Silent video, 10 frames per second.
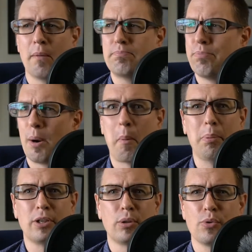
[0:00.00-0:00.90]
Probably
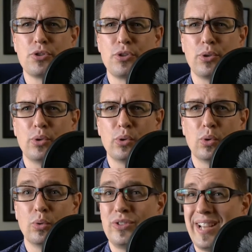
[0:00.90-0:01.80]
close to